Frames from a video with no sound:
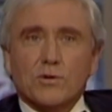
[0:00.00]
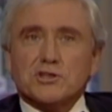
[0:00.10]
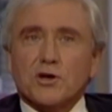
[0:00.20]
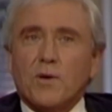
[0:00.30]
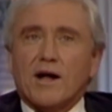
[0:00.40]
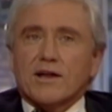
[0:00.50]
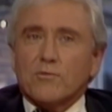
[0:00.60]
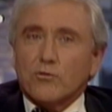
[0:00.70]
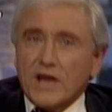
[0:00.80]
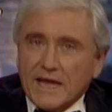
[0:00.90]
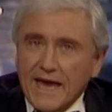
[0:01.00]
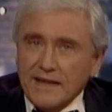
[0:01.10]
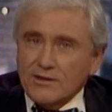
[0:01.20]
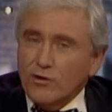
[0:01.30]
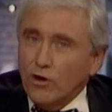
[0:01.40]
you welcome Riquette
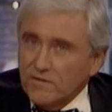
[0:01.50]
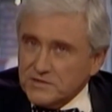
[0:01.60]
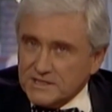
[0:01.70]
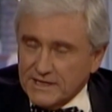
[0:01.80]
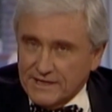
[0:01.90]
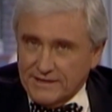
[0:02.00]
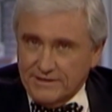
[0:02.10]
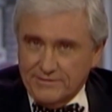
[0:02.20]
Hofstein?